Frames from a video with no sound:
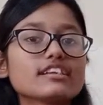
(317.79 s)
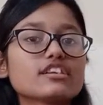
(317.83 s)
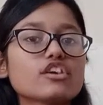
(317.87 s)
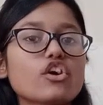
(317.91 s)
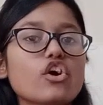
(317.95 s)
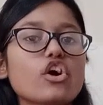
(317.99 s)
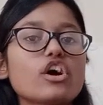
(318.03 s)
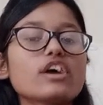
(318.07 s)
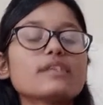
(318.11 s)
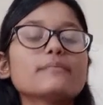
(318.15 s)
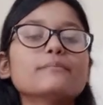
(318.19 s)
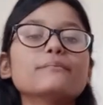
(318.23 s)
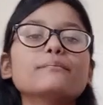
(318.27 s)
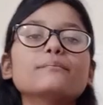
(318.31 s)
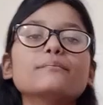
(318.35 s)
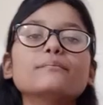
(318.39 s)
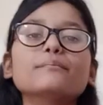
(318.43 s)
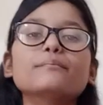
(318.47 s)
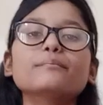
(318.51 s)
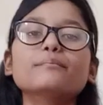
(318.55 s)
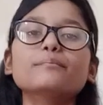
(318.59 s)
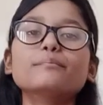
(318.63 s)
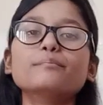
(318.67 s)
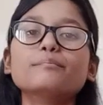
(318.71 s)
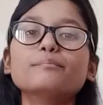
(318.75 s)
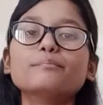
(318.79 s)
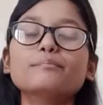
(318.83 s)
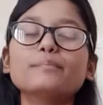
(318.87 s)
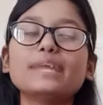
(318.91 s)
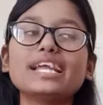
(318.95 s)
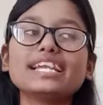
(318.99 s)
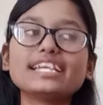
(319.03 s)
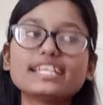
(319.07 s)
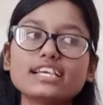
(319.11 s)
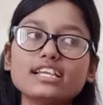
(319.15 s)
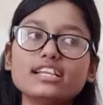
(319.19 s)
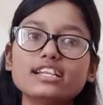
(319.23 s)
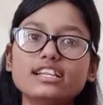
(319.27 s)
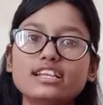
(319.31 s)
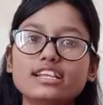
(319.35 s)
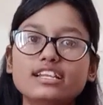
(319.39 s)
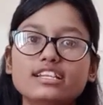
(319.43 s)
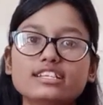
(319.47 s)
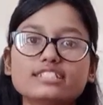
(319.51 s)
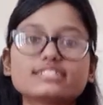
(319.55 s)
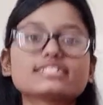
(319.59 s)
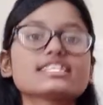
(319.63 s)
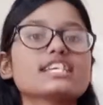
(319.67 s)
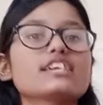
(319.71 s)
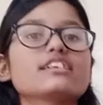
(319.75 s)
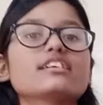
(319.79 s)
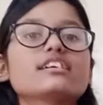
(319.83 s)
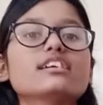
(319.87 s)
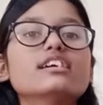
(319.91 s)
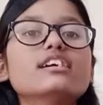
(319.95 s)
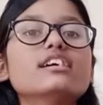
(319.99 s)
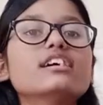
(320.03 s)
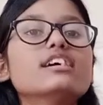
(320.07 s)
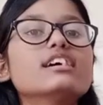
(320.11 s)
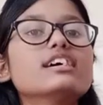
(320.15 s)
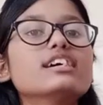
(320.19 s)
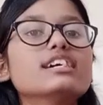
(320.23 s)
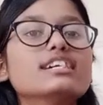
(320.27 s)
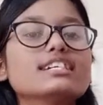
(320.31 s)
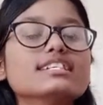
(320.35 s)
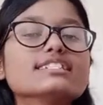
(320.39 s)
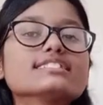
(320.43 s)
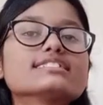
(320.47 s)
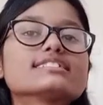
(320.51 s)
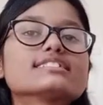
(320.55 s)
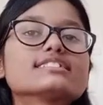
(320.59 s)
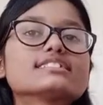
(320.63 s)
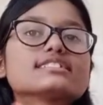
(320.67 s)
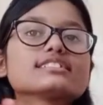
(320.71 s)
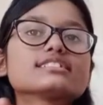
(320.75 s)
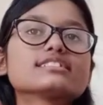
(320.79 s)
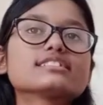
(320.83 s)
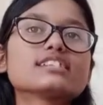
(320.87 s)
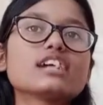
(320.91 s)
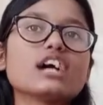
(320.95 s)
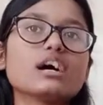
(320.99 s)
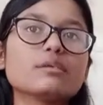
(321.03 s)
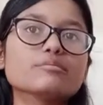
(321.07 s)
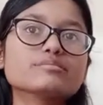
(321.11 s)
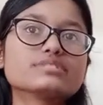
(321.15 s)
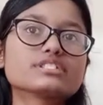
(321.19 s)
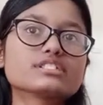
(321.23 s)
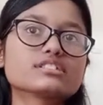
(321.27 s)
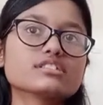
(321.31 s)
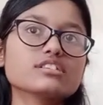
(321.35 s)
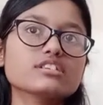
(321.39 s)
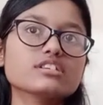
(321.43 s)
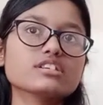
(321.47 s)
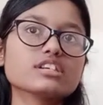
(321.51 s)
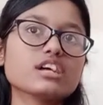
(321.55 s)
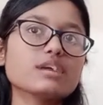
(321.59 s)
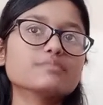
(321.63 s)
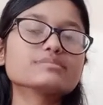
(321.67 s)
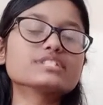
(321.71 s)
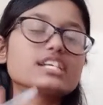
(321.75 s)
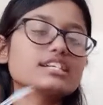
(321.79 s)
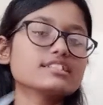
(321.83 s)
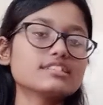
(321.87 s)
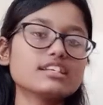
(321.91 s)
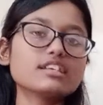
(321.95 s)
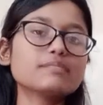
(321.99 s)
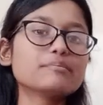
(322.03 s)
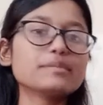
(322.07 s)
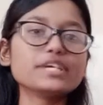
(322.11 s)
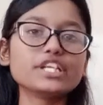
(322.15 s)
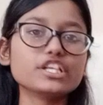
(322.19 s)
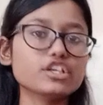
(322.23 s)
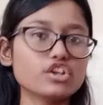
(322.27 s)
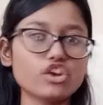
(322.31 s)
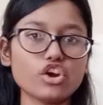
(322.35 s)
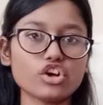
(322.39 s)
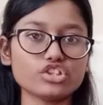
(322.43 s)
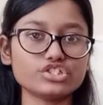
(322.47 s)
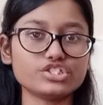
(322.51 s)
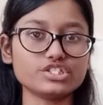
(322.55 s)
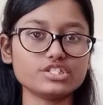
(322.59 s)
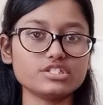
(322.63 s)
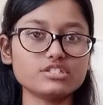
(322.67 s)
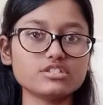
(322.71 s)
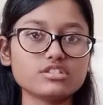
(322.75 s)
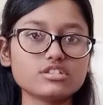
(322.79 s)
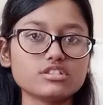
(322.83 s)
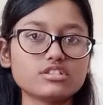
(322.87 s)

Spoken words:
or mental illness is comes under penology.